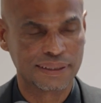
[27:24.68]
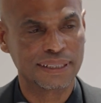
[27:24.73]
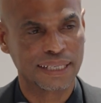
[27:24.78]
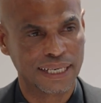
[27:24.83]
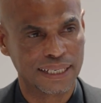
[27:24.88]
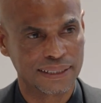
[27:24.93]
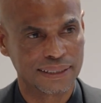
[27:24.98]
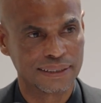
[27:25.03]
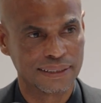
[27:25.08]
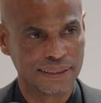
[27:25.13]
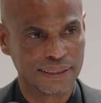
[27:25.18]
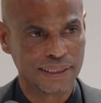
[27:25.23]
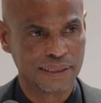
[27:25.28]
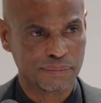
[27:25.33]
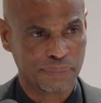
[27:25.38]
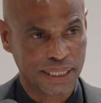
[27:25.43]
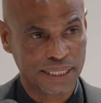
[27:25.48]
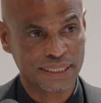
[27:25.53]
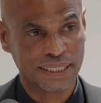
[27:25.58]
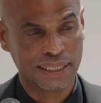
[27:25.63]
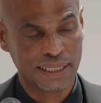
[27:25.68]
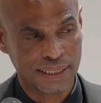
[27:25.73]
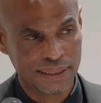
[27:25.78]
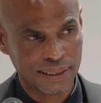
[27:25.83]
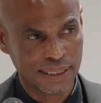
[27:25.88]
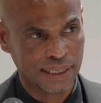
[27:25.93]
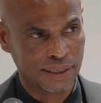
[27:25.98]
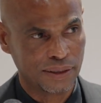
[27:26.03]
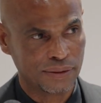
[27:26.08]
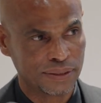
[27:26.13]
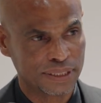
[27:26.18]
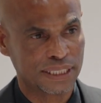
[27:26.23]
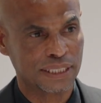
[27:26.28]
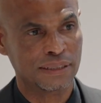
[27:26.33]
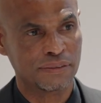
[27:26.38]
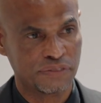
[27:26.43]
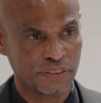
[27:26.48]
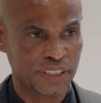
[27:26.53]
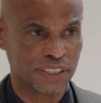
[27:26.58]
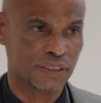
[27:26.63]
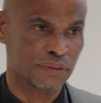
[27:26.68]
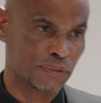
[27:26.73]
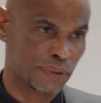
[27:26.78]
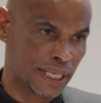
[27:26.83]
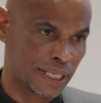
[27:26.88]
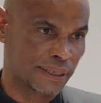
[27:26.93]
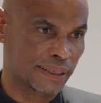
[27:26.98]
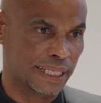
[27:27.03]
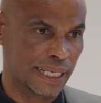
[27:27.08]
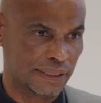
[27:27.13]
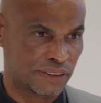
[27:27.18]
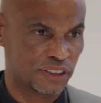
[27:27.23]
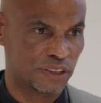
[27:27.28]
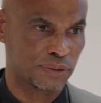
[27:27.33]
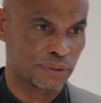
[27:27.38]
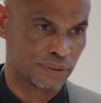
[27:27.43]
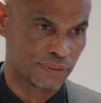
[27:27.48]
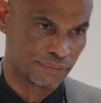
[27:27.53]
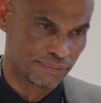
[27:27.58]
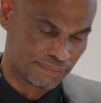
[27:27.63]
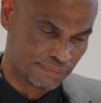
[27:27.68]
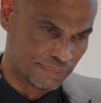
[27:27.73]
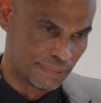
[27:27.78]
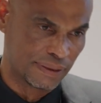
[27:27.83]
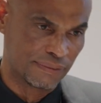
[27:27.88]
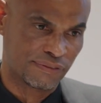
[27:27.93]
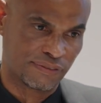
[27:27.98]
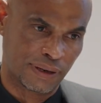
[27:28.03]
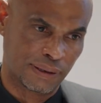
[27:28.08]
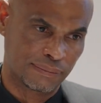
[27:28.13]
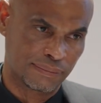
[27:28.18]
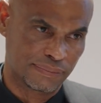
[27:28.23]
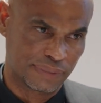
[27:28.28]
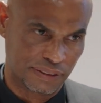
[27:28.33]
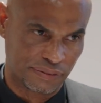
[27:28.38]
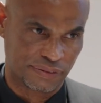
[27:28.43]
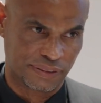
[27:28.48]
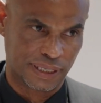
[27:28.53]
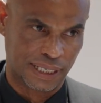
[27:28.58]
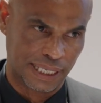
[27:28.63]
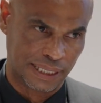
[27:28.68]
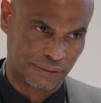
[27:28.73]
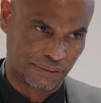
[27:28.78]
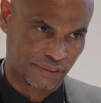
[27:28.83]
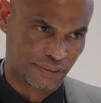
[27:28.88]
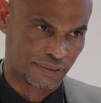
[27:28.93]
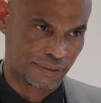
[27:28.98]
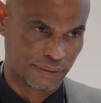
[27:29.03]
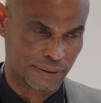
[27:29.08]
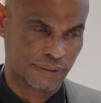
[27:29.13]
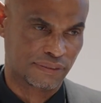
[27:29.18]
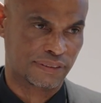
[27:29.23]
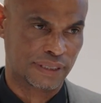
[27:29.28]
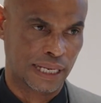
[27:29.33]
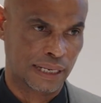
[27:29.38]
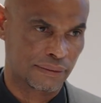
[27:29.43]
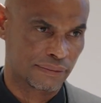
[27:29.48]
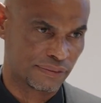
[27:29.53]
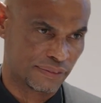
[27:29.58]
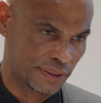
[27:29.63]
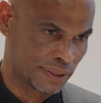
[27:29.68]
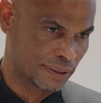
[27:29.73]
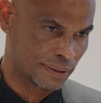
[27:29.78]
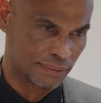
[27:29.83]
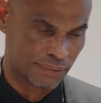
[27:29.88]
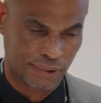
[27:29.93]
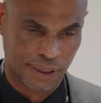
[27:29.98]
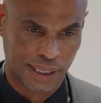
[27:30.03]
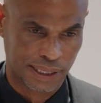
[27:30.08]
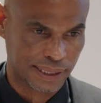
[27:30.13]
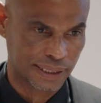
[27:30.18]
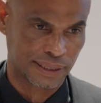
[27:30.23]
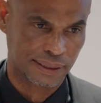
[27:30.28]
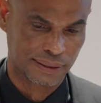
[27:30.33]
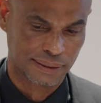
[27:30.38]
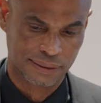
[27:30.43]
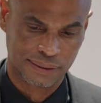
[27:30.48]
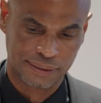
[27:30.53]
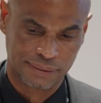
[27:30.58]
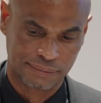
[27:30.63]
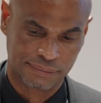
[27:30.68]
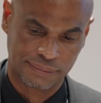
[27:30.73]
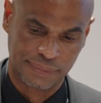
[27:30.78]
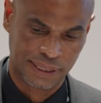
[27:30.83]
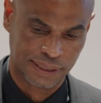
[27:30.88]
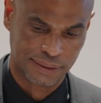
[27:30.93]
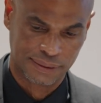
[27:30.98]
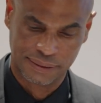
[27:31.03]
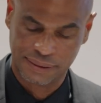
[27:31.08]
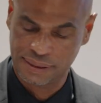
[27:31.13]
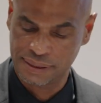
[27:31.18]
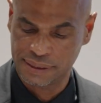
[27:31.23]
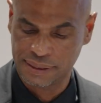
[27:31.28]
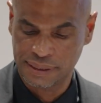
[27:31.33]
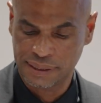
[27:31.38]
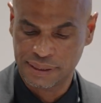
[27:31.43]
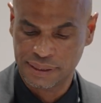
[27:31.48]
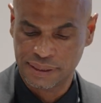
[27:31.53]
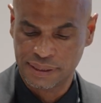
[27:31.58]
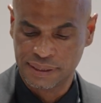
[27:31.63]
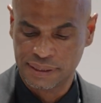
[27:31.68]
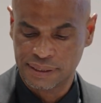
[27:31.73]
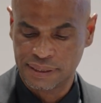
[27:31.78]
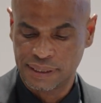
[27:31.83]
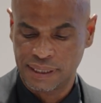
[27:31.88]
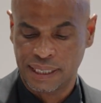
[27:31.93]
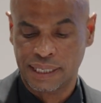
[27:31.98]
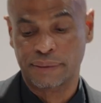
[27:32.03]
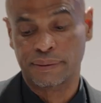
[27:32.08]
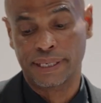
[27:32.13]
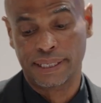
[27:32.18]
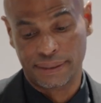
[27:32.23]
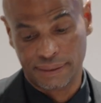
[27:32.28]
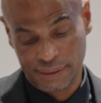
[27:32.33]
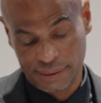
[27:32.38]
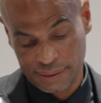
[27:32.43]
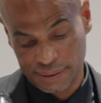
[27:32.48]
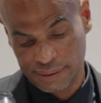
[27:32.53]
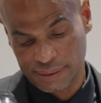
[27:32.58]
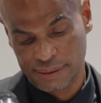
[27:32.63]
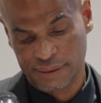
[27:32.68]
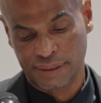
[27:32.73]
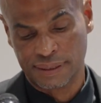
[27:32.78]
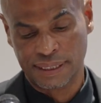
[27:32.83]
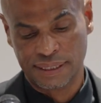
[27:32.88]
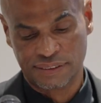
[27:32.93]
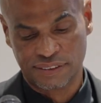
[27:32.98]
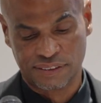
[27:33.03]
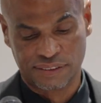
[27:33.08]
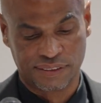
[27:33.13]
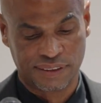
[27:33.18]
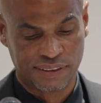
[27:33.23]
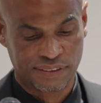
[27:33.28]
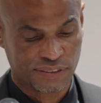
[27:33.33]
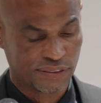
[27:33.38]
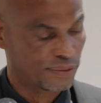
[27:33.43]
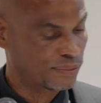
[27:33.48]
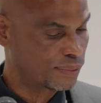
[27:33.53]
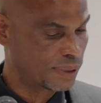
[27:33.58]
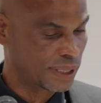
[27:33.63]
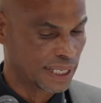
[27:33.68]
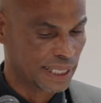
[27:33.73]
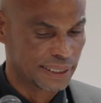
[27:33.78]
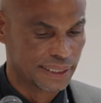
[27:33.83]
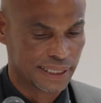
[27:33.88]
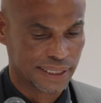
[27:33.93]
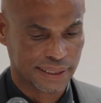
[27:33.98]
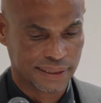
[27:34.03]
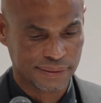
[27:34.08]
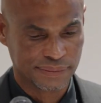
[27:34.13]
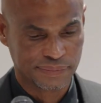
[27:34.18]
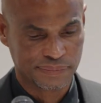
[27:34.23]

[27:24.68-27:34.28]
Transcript: Yeah. Because it's an efficient way to get you from different heights instead of, walking or, Anyway, so this is just one idea.